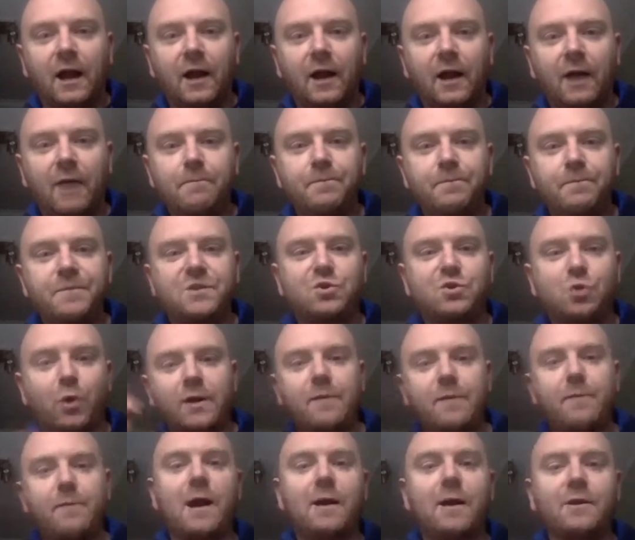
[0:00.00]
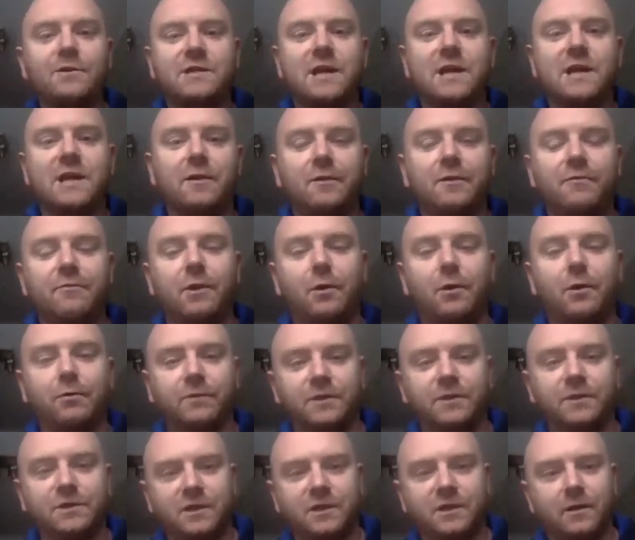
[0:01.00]
20 miles down the
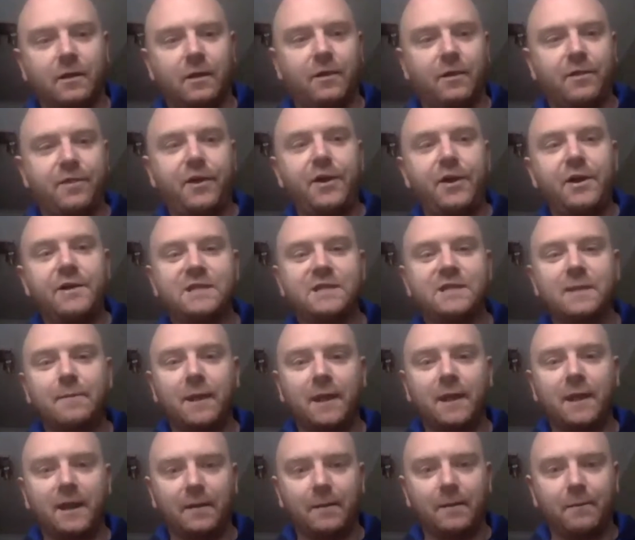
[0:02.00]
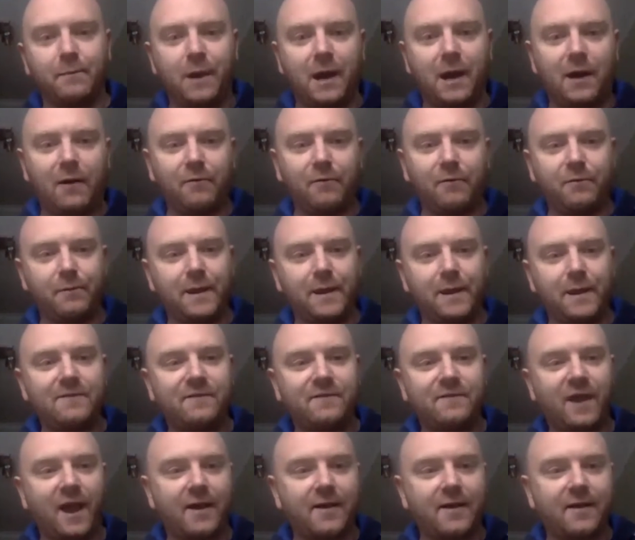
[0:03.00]
road, there's a £30 million
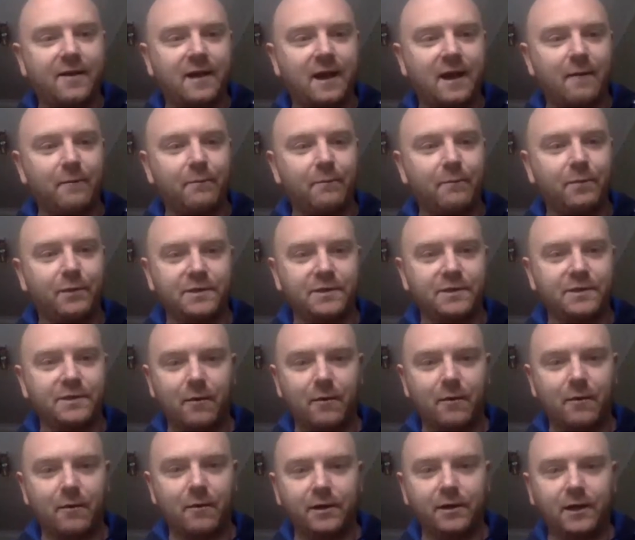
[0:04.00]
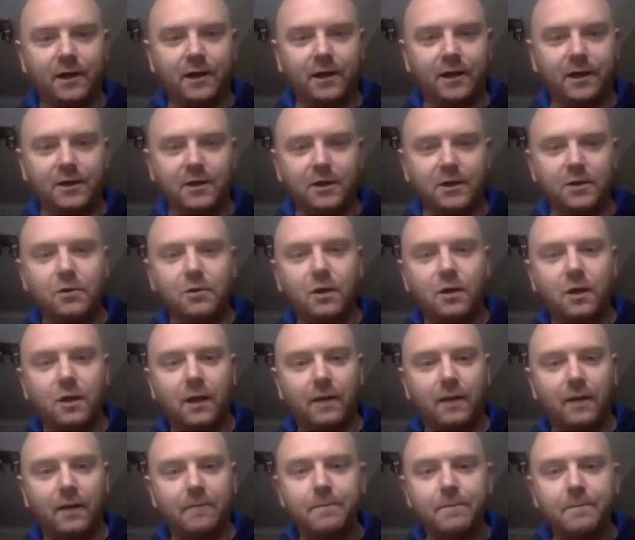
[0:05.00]
medtech campus now at
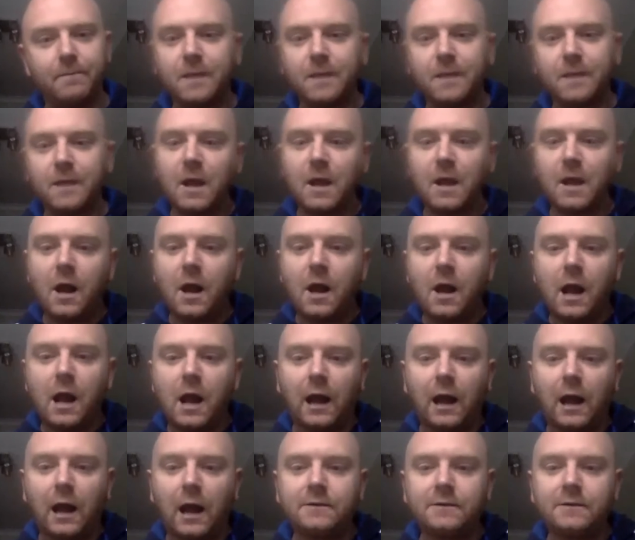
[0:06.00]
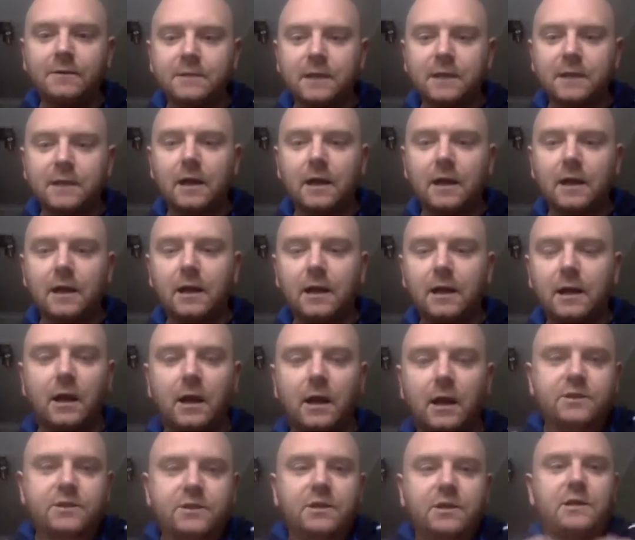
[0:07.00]
UCLan. And
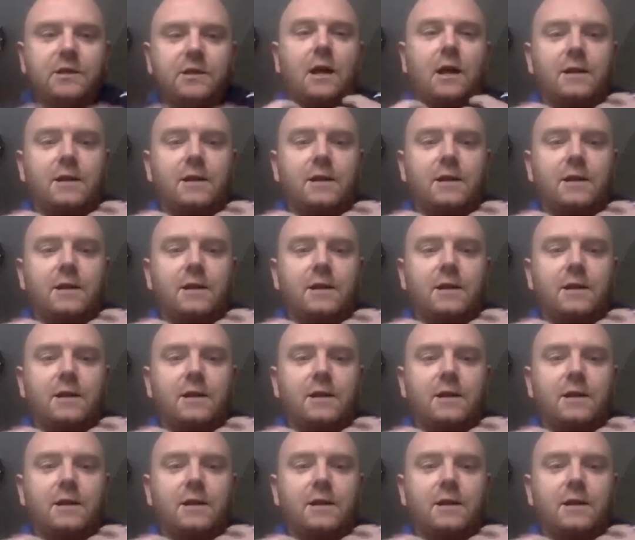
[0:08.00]
as